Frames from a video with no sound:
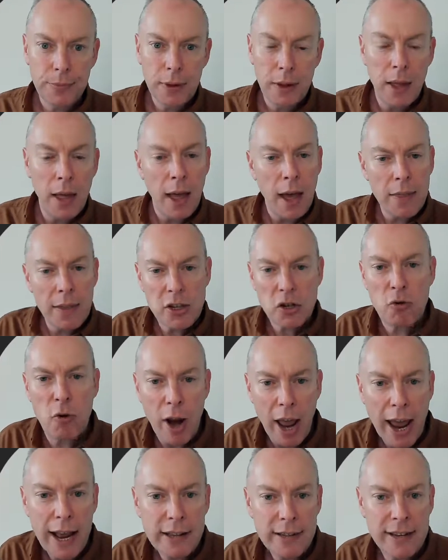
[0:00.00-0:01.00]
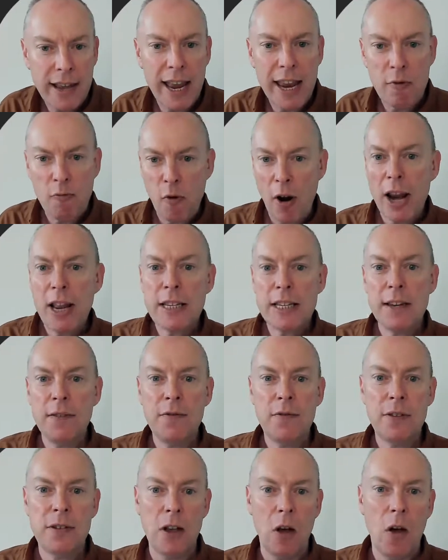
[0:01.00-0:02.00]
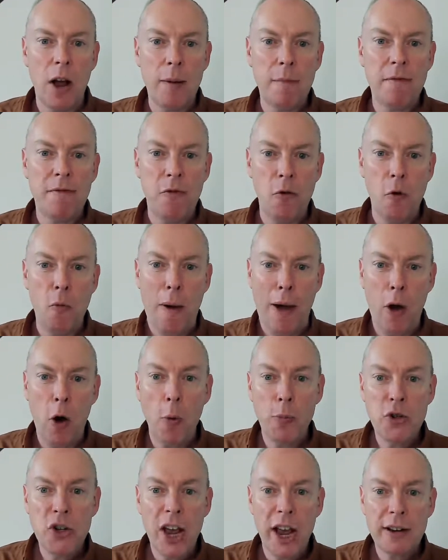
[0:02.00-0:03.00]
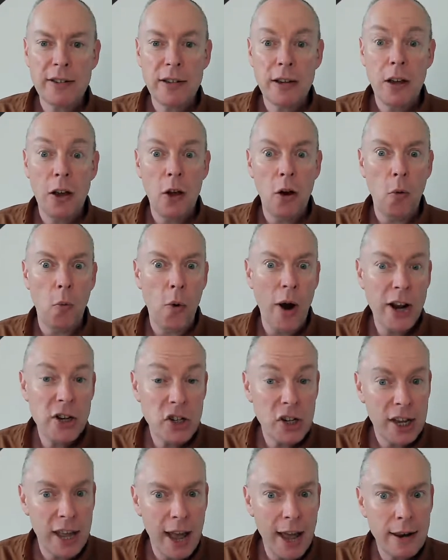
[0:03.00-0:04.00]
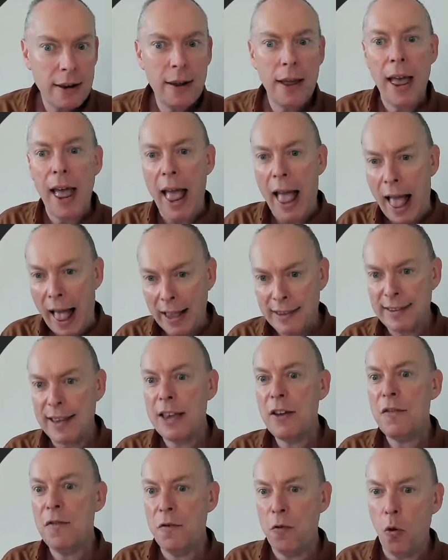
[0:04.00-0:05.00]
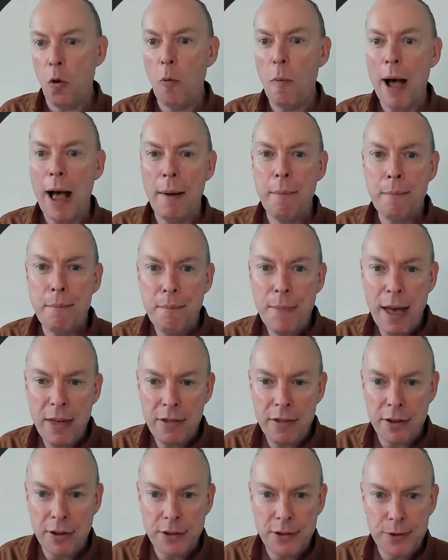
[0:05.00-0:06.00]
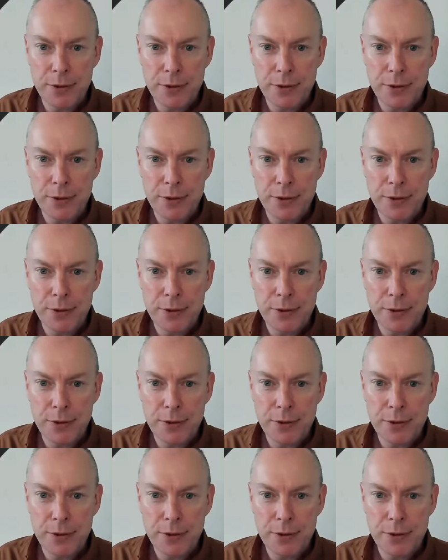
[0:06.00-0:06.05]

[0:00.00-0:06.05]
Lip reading: And this creates a relative time format object, which again has a format method.